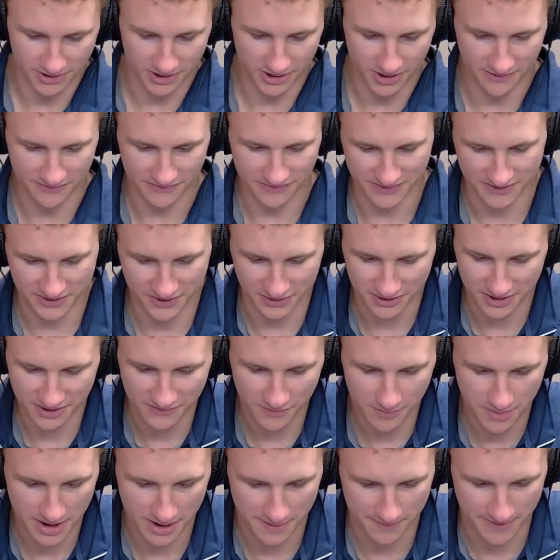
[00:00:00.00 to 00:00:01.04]
You know, couldn't
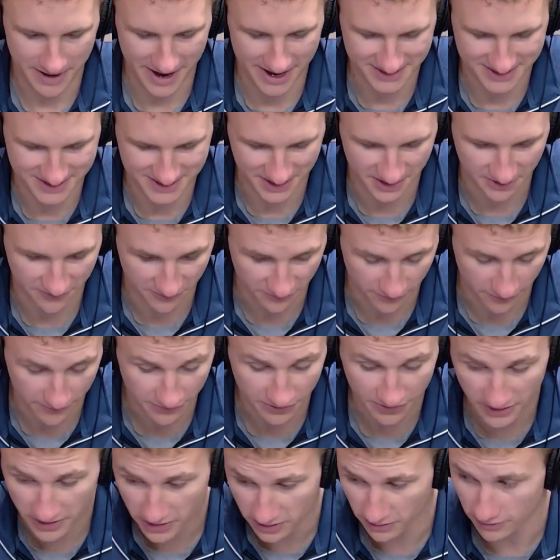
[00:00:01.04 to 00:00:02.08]
even make it past
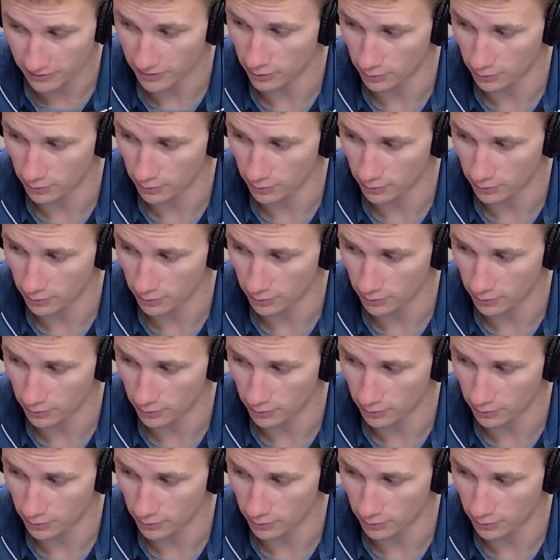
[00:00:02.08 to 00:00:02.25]
their